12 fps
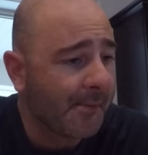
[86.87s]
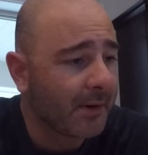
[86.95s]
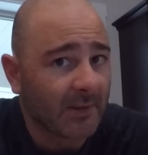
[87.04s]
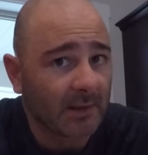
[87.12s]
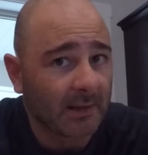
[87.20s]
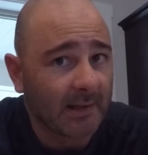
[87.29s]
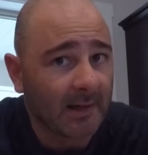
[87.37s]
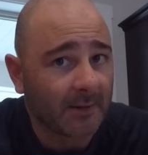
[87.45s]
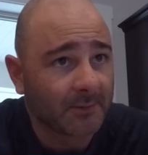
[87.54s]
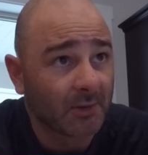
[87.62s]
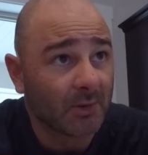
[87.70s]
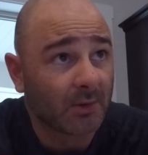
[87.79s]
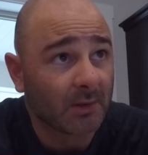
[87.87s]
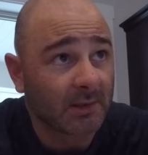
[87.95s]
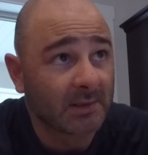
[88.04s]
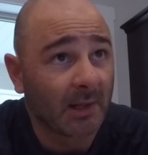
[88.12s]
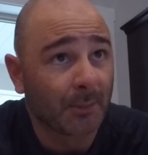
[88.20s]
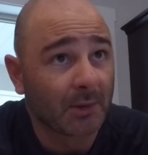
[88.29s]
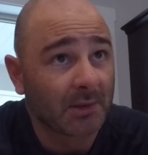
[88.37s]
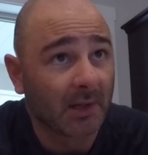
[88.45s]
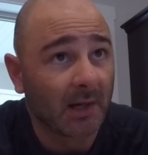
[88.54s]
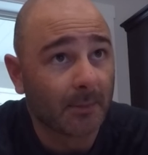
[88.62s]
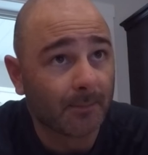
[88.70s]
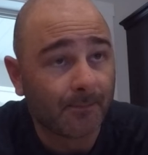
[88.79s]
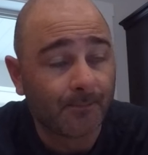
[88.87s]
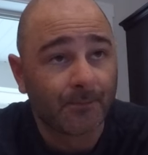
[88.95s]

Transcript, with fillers: In the late afternoon in the summertime,